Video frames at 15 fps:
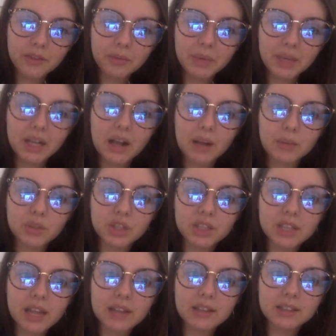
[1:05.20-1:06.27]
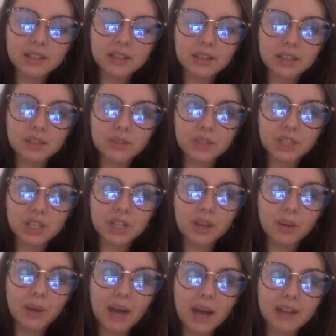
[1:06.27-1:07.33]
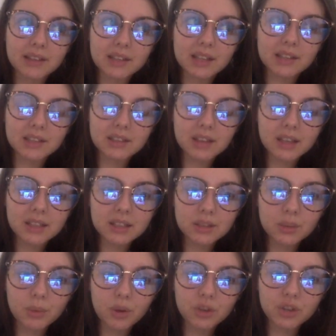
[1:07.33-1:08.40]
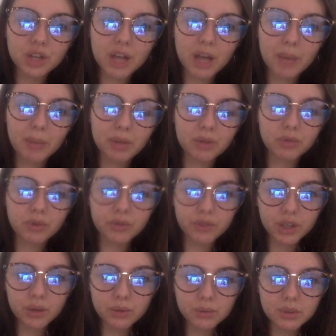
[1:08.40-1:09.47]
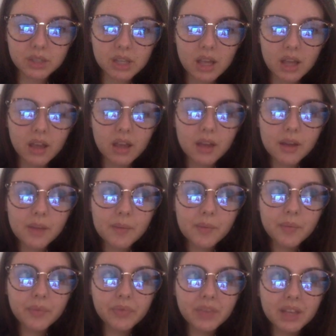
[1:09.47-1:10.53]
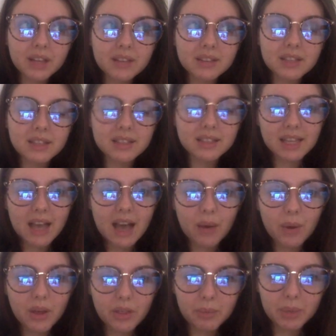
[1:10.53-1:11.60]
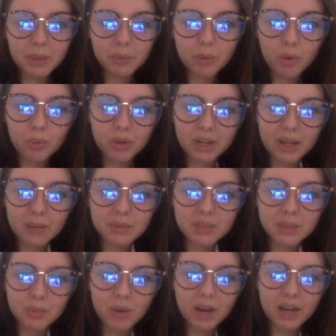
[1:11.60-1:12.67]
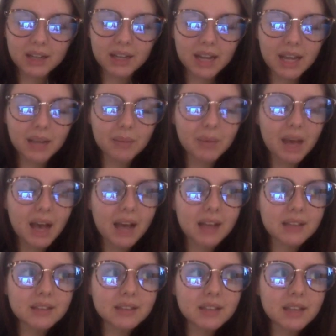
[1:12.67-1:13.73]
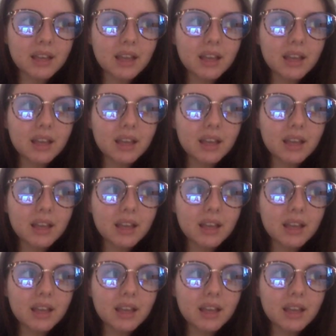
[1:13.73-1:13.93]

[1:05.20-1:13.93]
of me, I'm just editing this video and I decided to watch a couple of reviews to see how other people pronounce the brand name, and